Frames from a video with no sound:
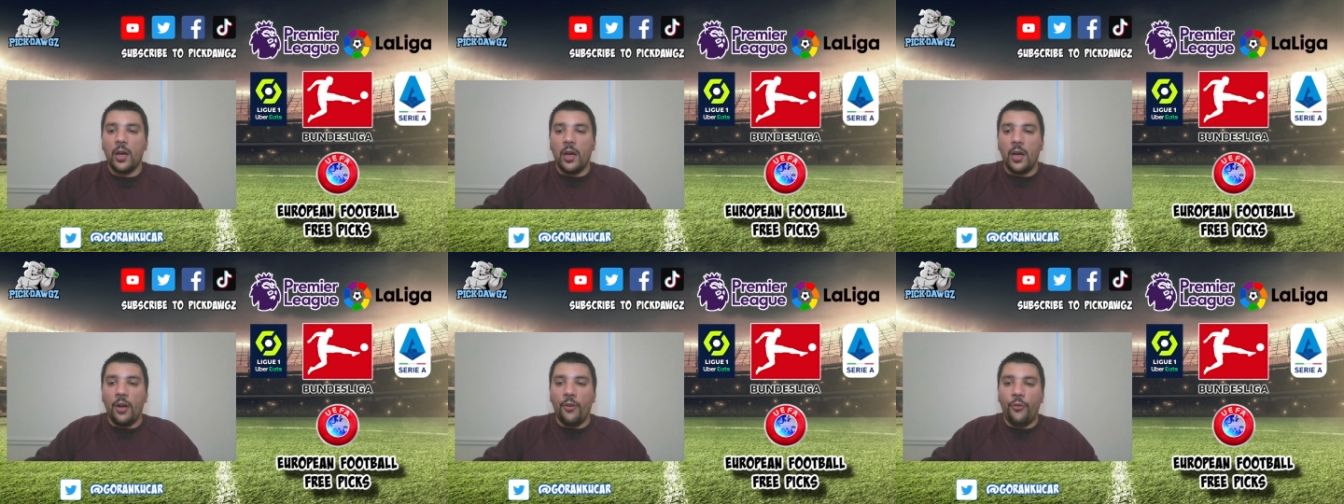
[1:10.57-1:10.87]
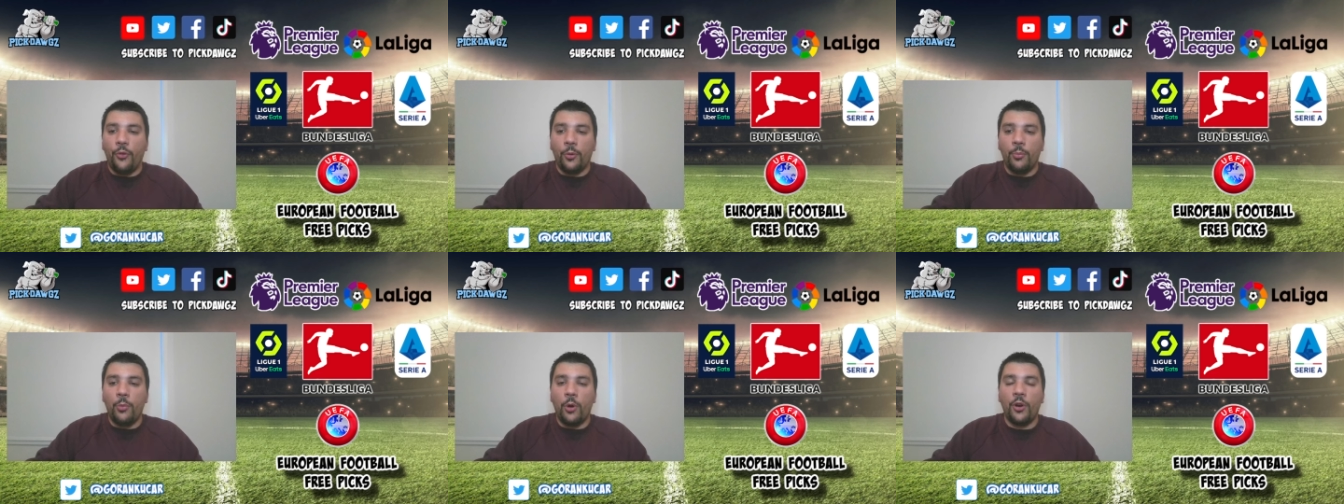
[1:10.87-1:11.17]
Uh,
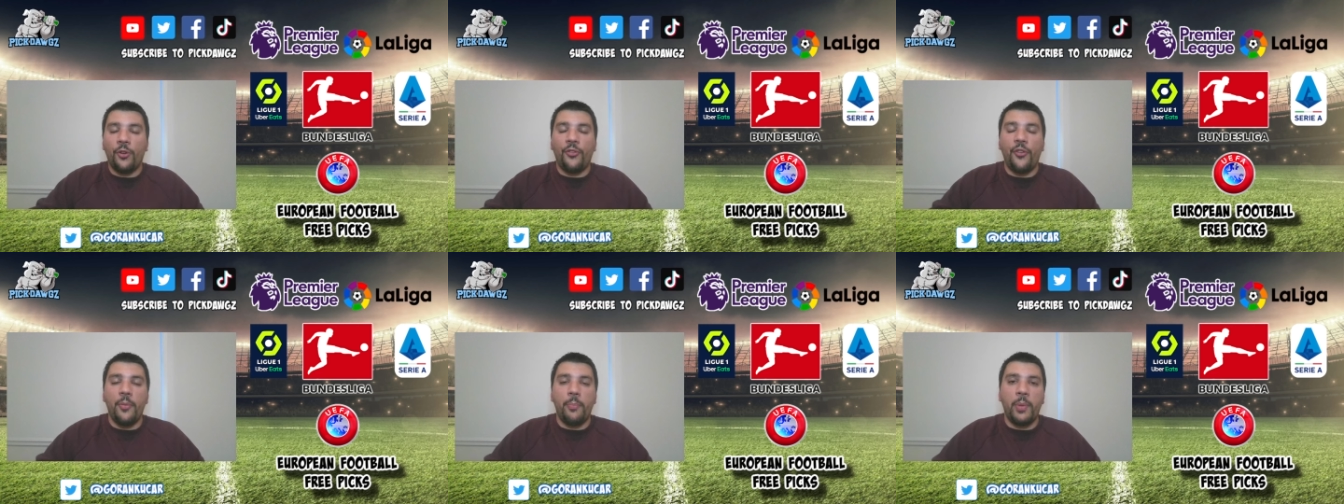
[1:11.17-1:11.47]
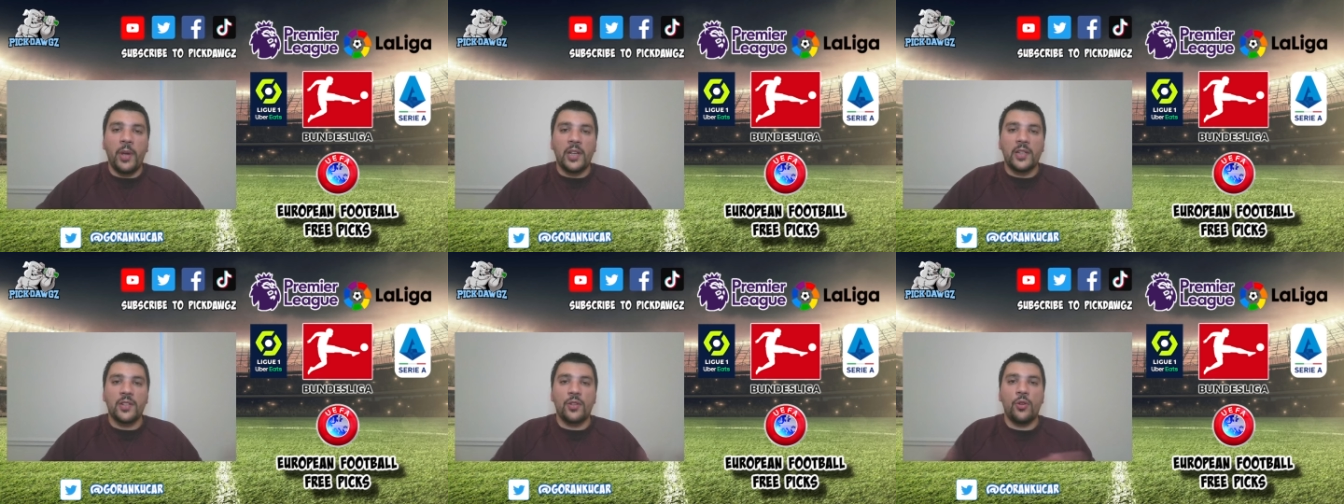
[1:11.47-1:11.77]
for more free
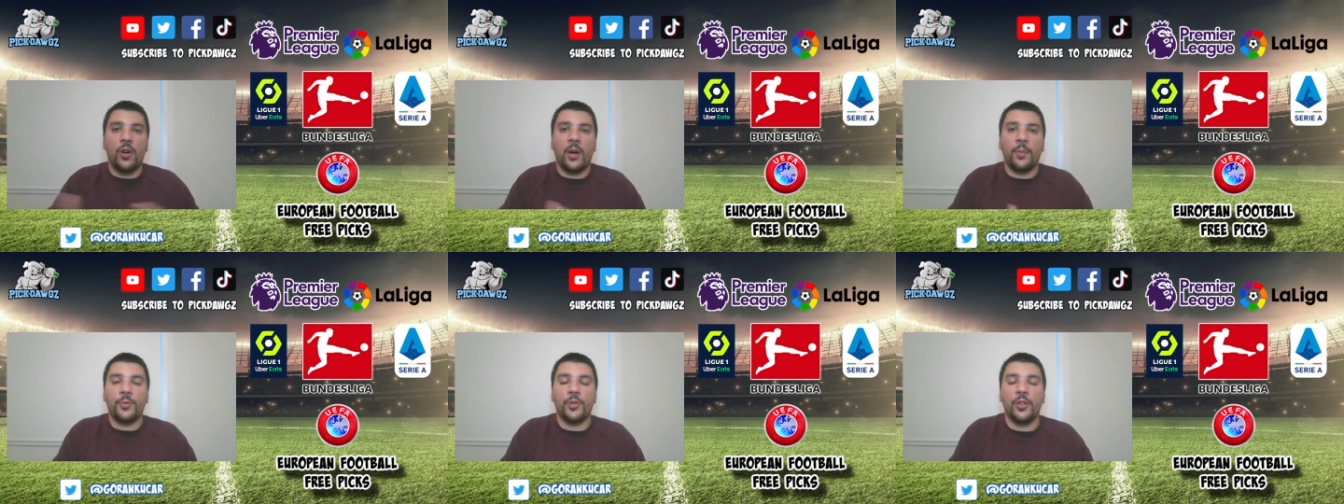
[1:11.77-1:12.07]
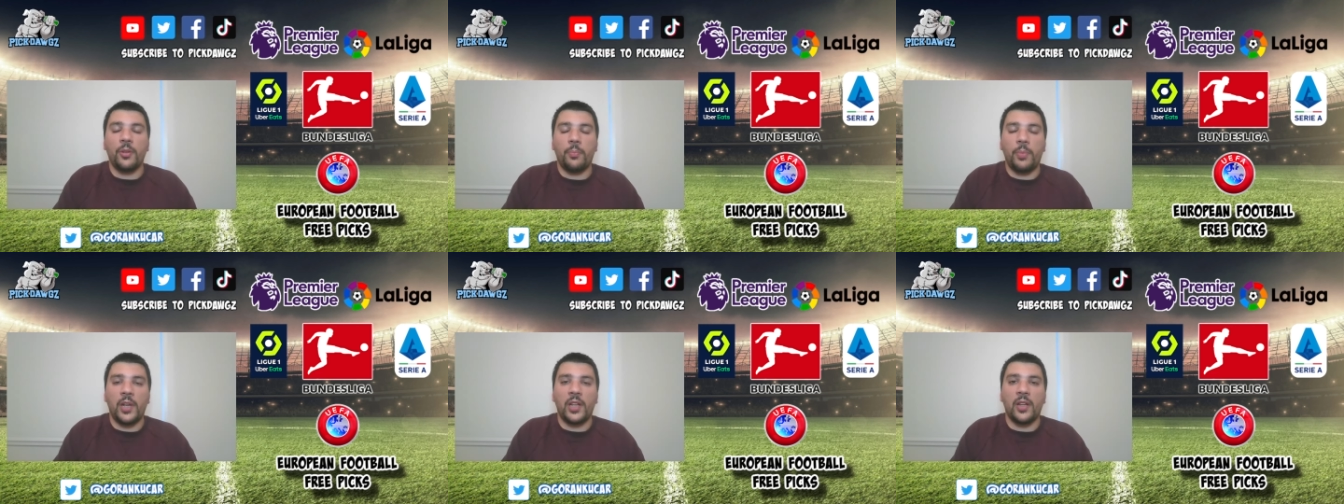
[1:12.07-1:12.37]
picks, go up
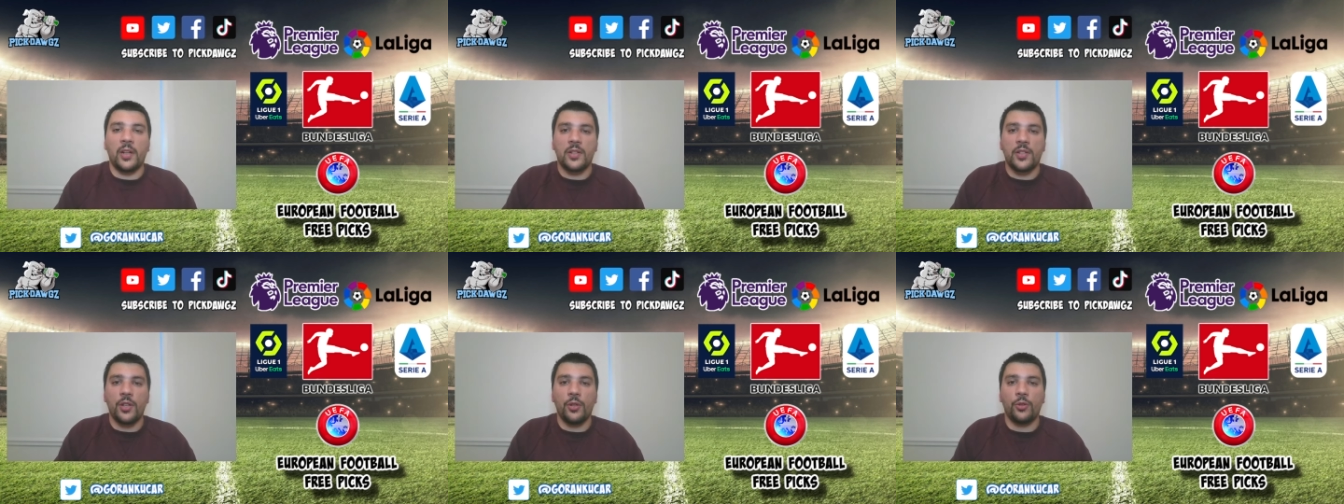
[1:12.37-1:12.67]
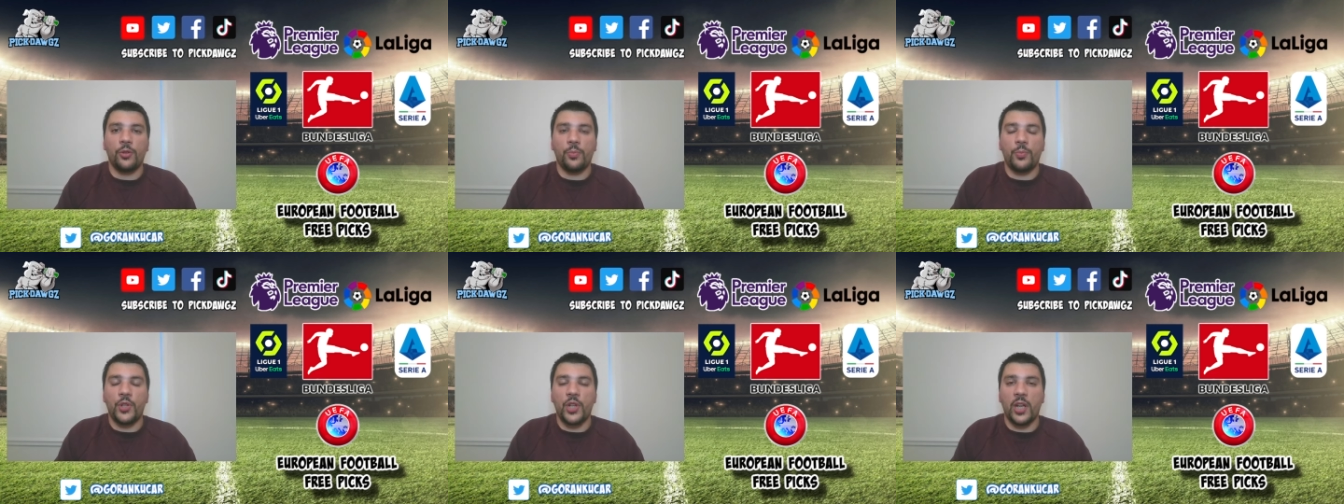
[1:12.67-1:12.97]
to the Pick Dawgz
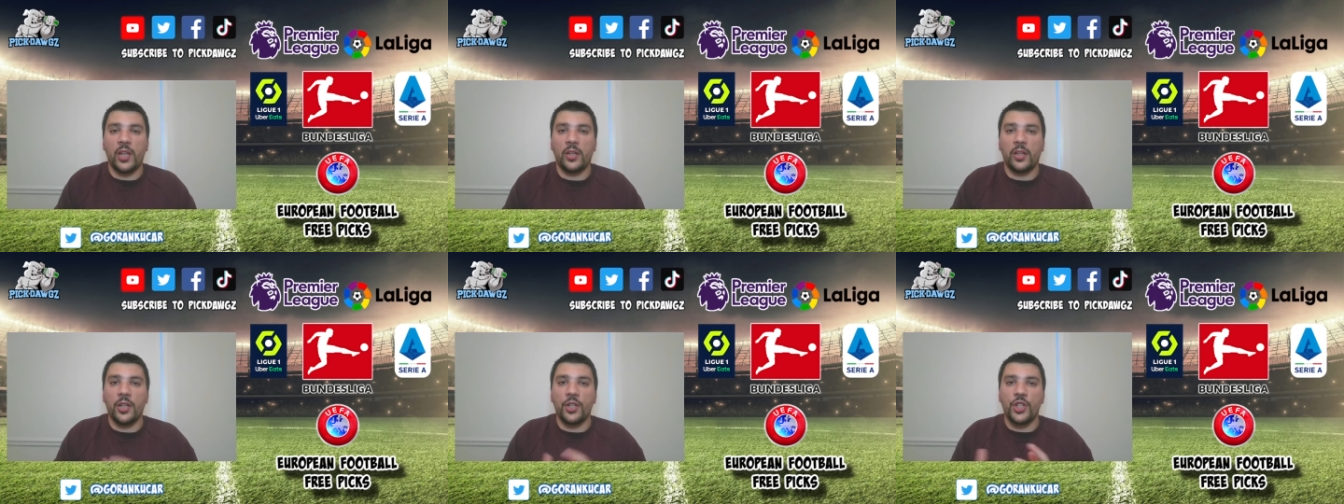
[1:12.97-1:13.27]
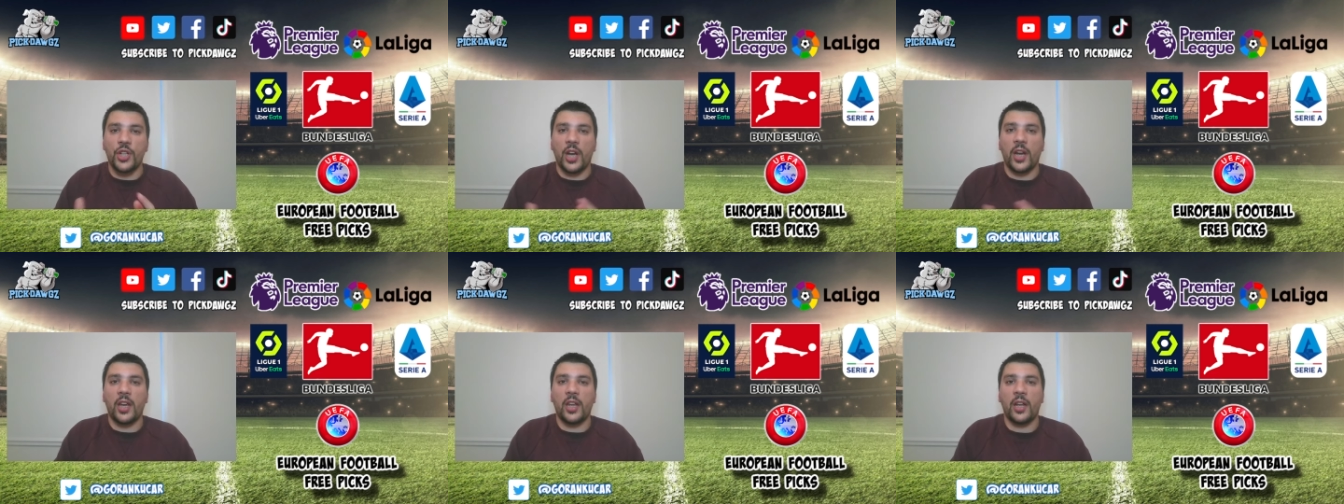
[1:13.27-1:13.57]
YouTube channel and
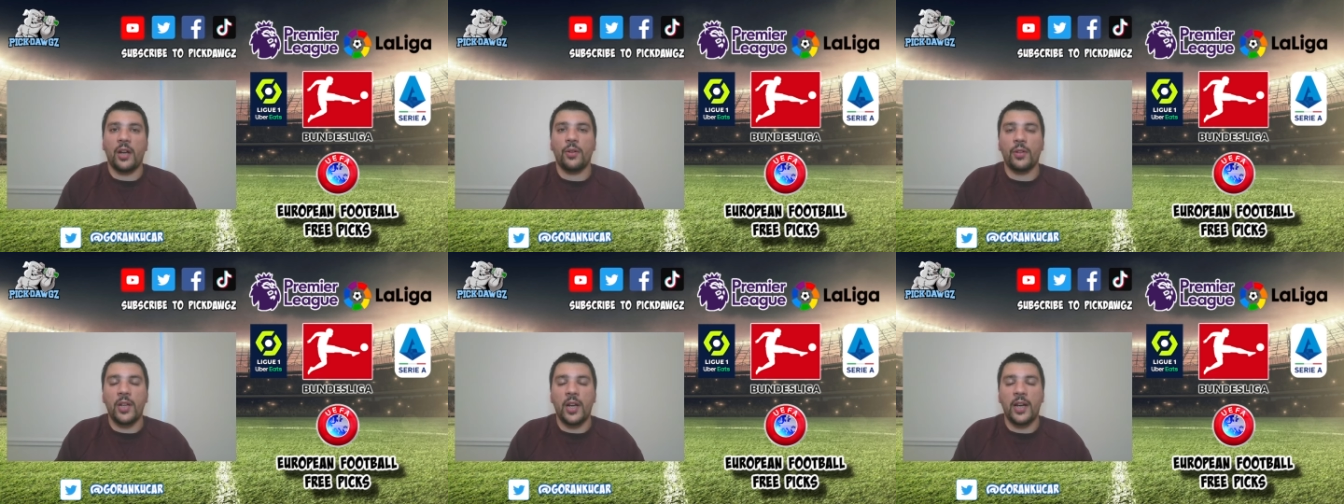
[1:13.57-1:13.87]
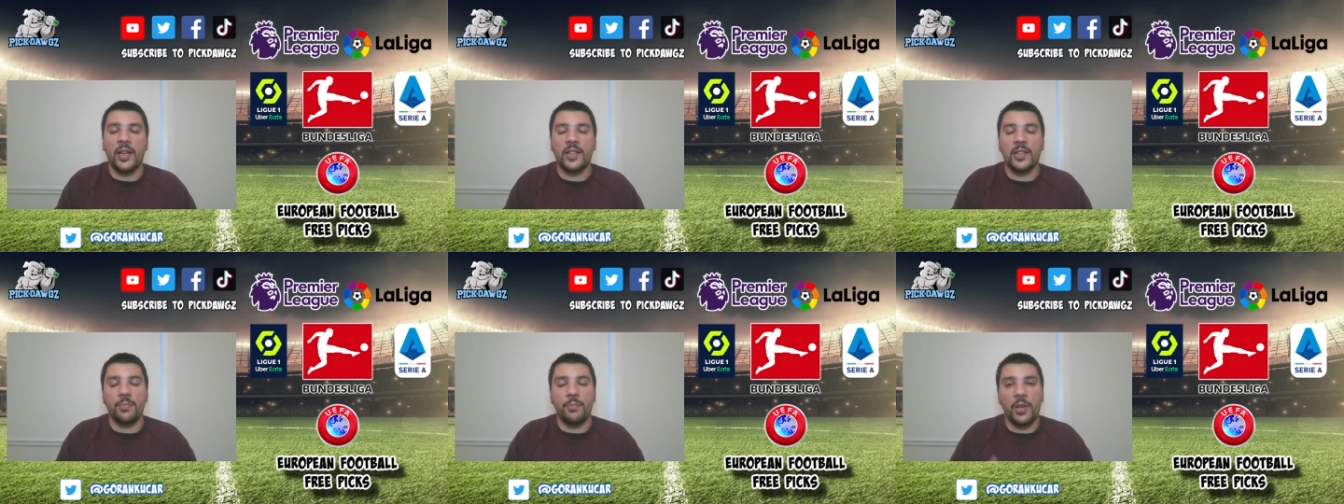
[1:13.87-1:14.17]
check it out,
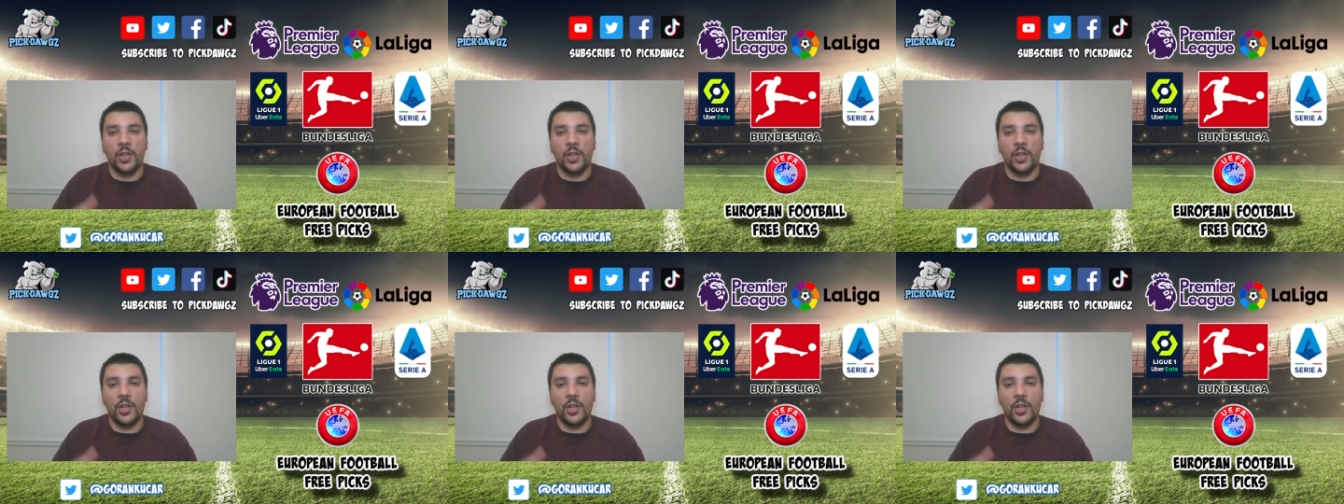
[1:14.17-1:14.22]
guys.